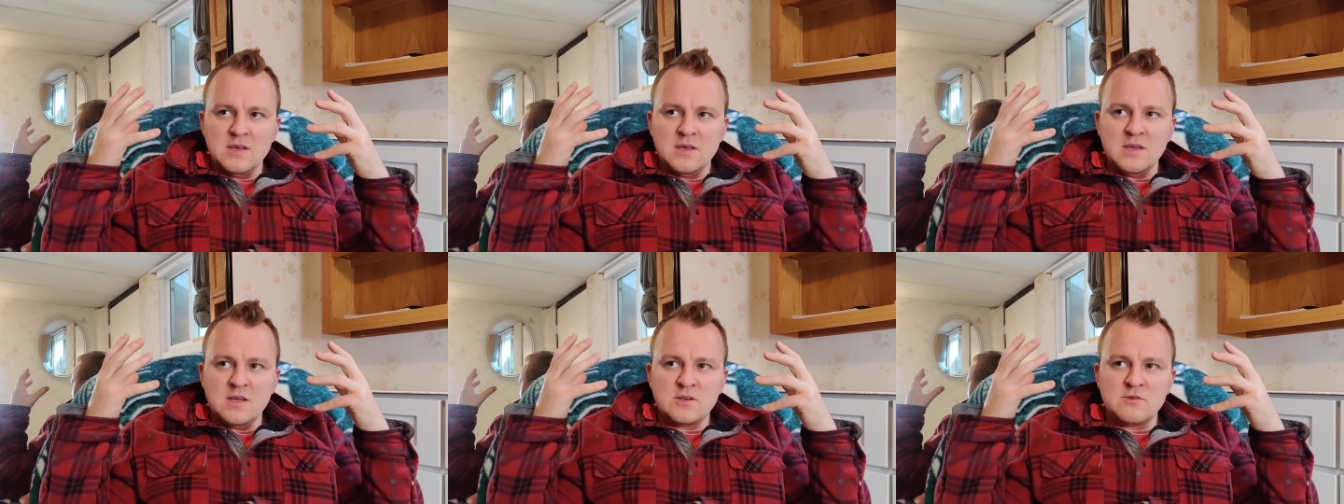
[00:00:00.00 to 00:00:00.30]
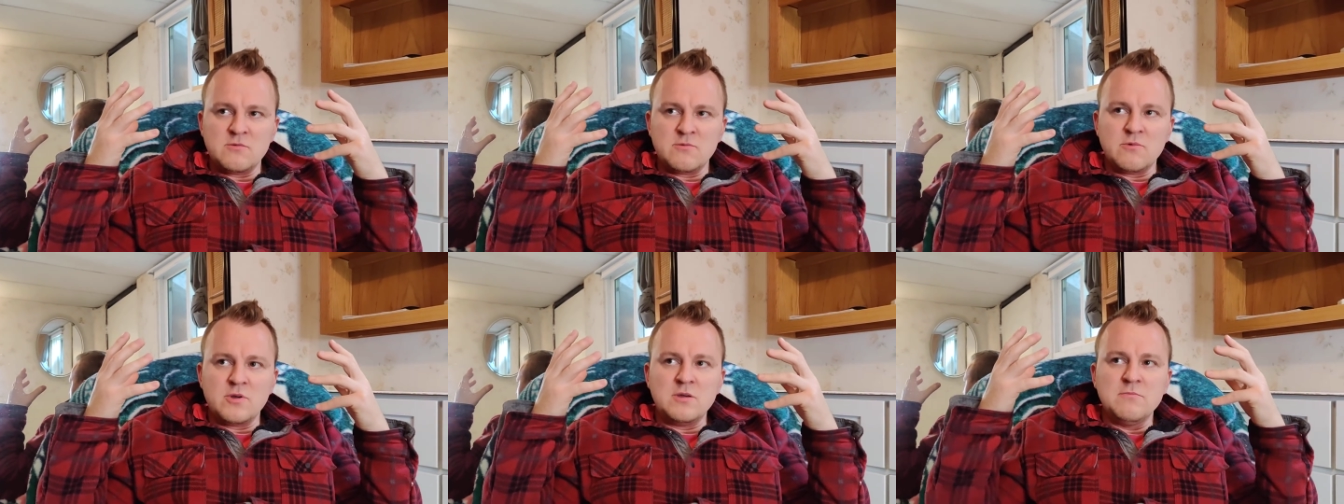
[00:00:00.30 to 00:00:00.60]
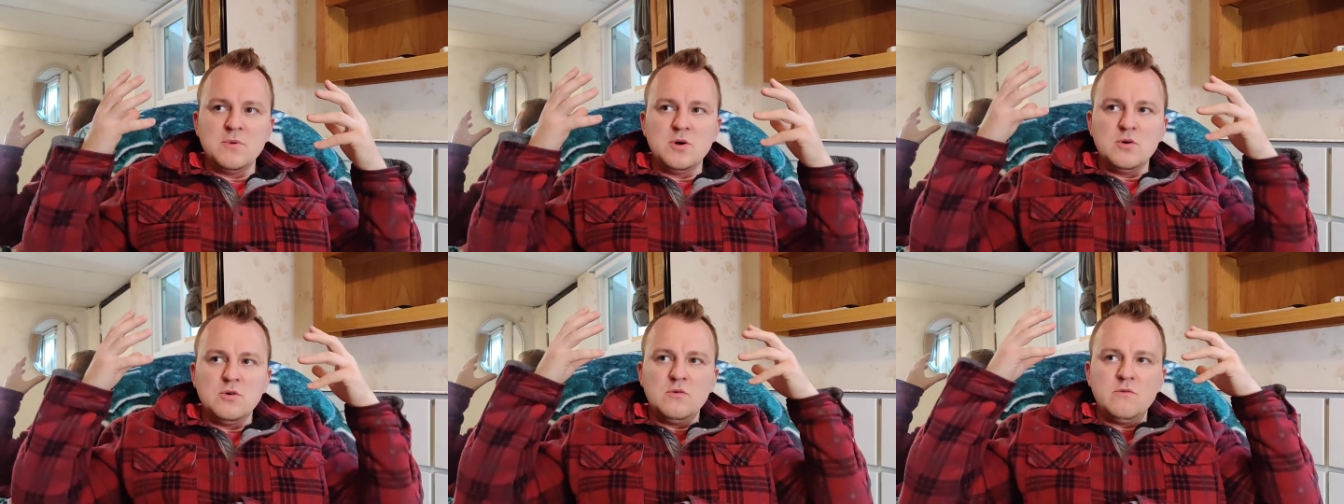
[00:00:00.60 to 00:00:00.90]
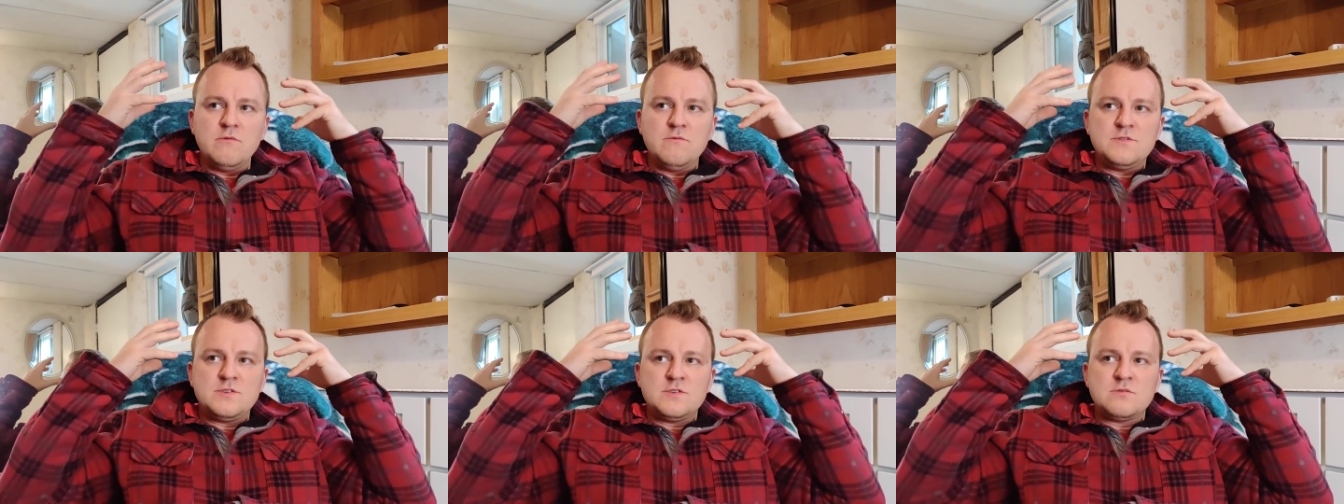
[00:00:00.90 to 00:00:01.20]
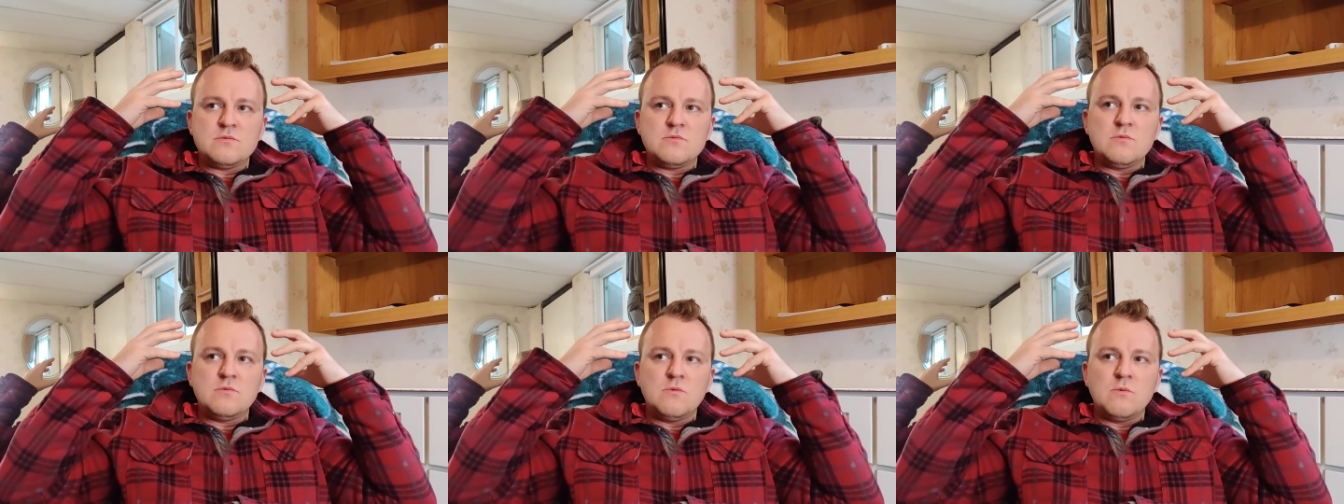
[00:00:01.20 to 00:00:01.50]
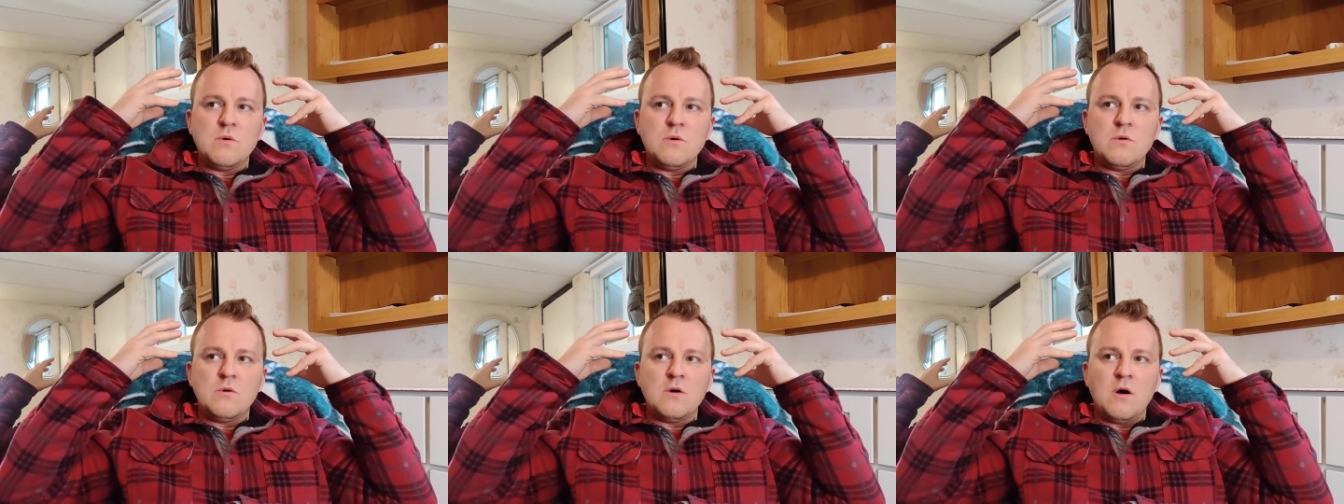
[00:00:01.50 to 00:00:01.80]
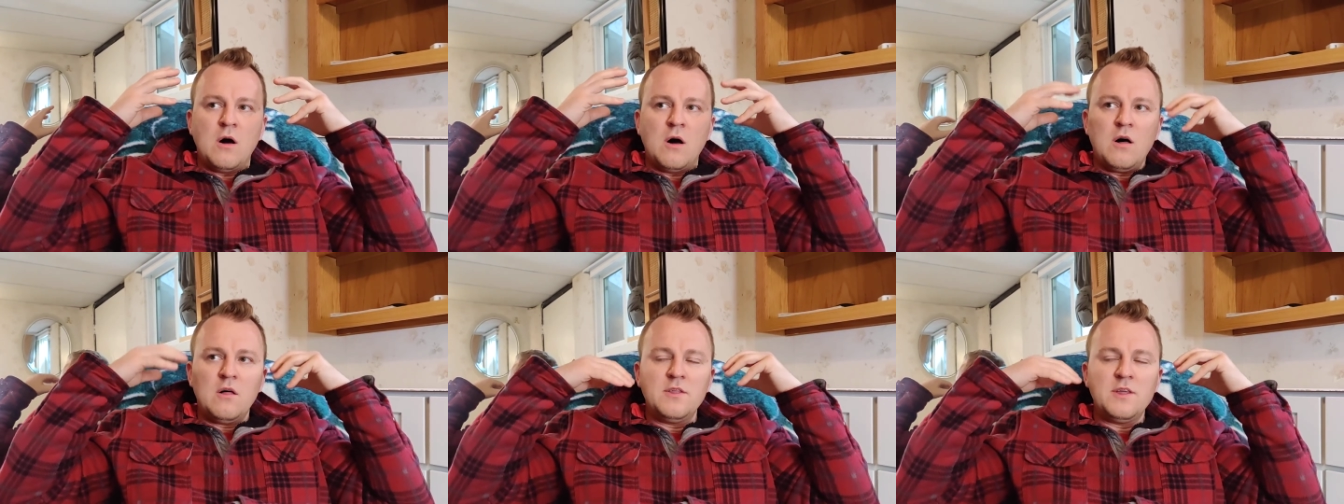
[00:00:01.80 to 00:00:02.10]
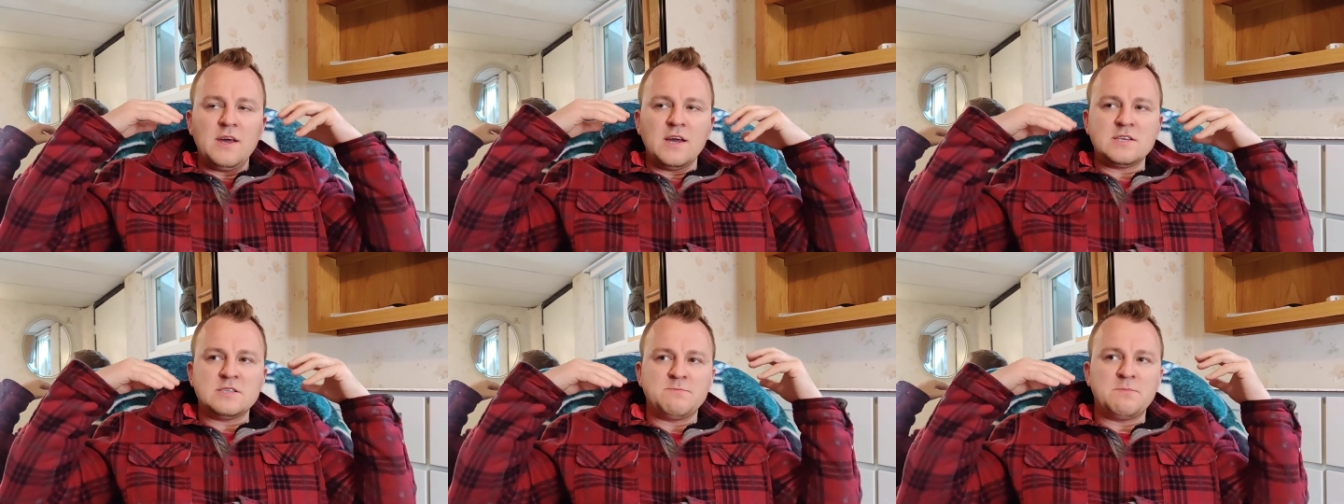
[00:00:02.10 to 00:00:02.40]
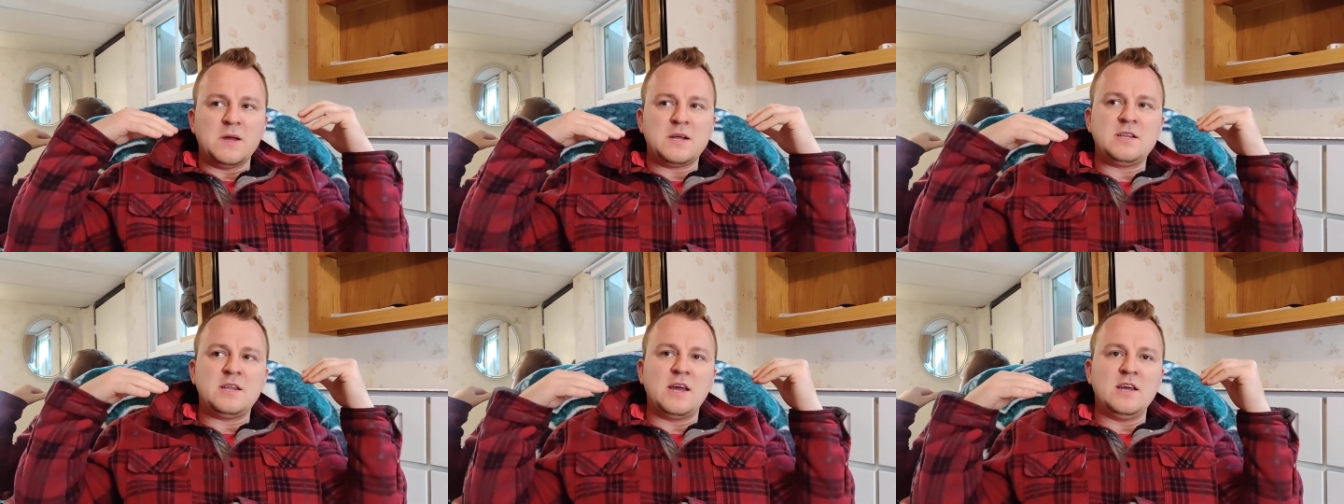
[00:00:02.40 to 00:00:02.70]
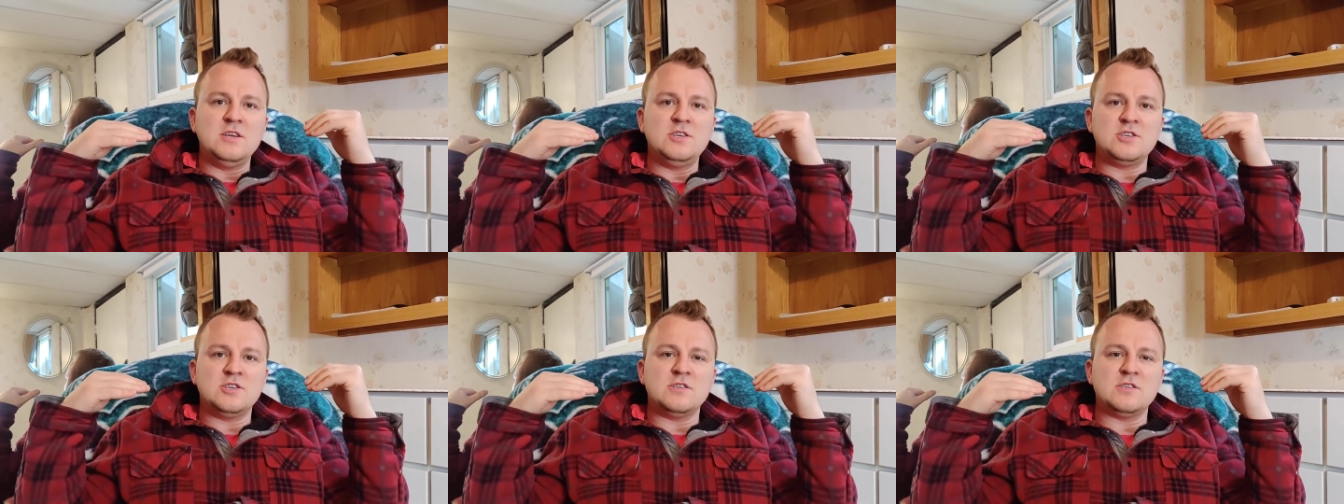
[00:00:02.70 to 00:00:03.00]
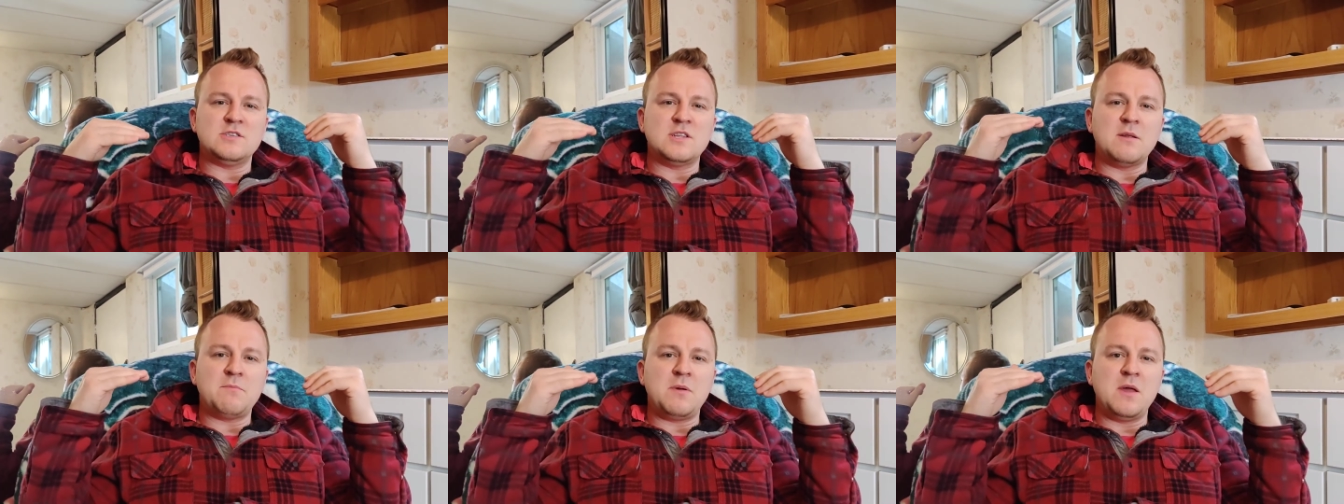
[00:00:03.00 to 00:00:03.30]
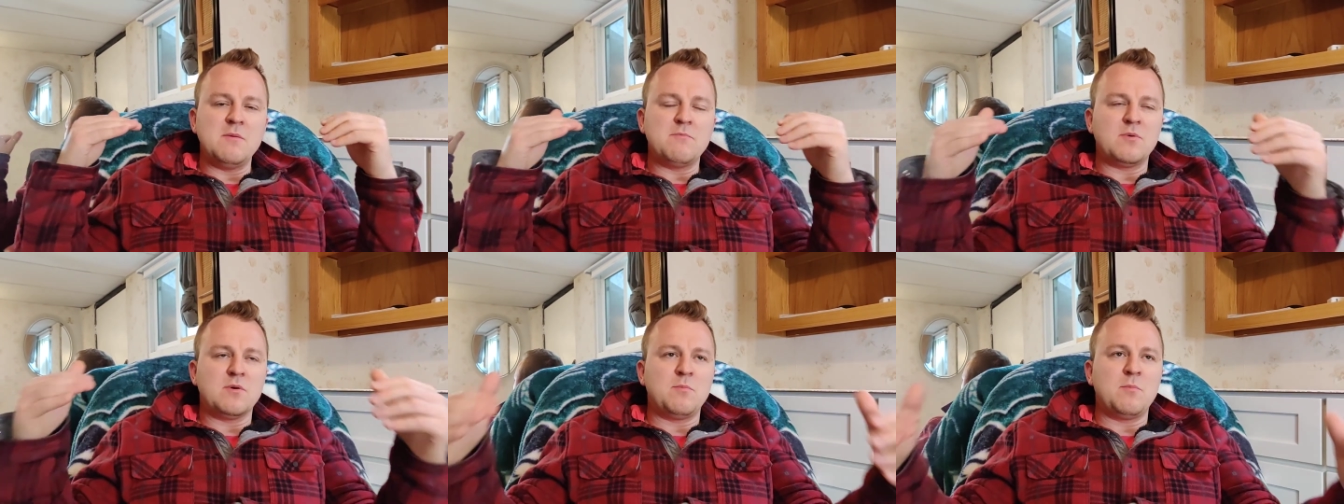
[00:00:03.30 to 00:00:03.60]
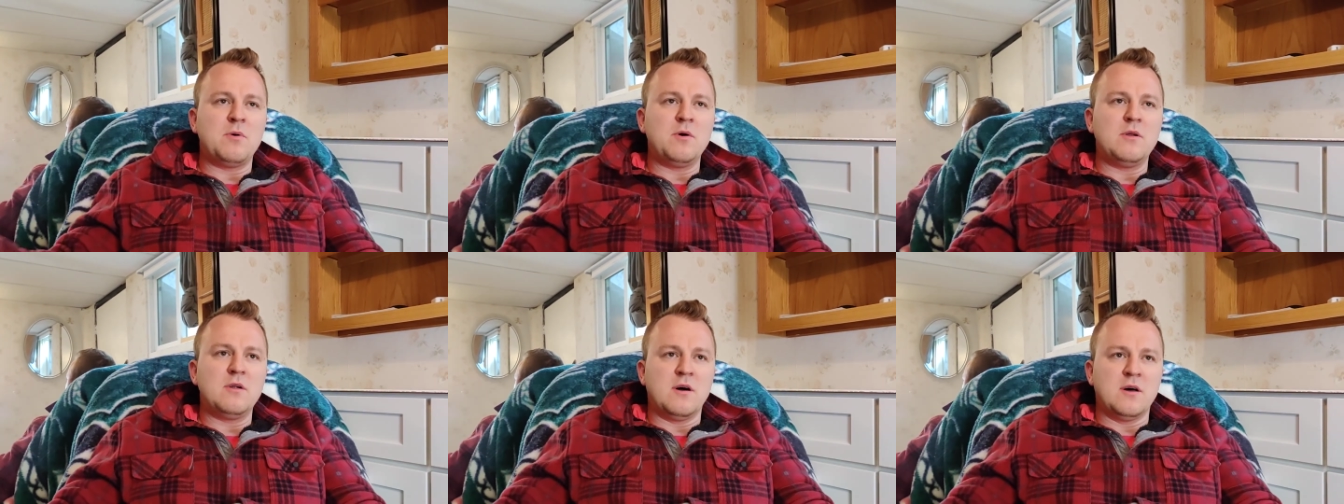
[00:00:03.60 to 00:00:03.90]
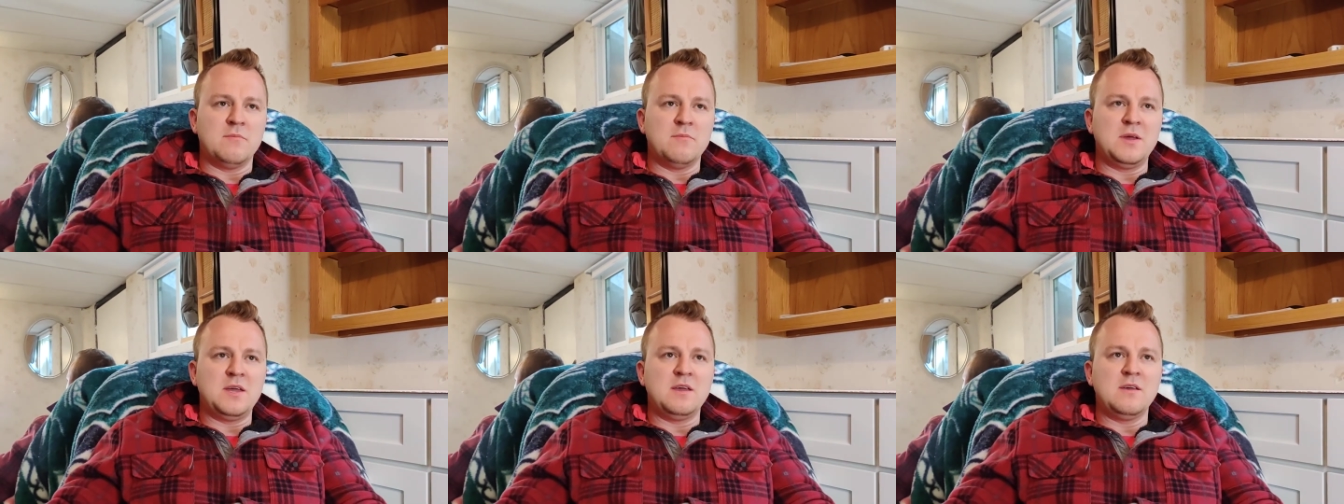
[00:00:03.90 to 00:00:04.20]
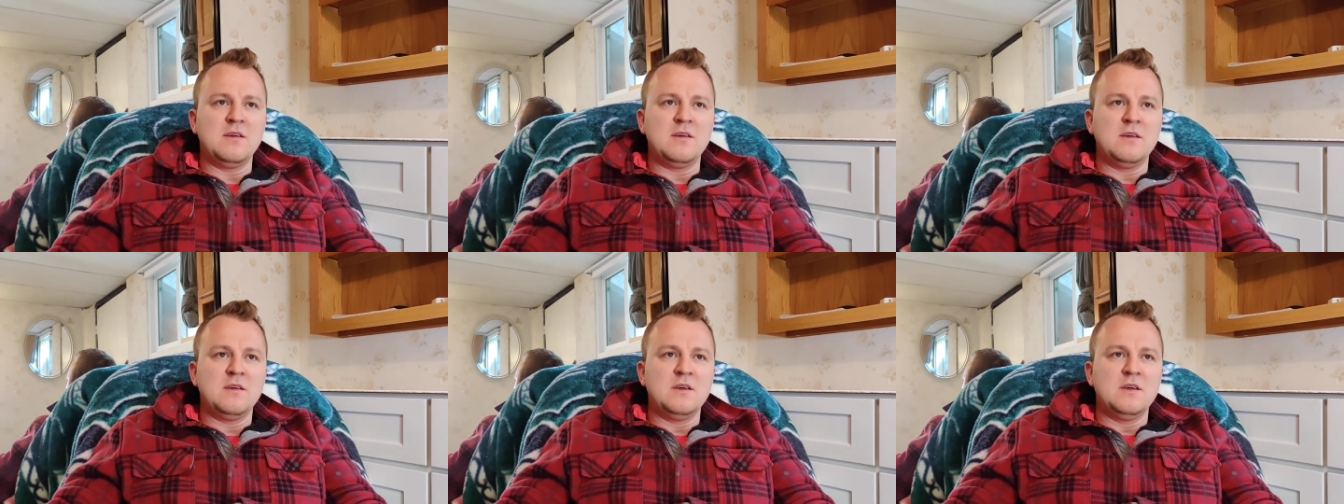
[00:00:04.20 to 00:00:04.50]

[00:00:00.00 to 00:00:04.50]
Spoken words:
it removes all the expectations that people put on me.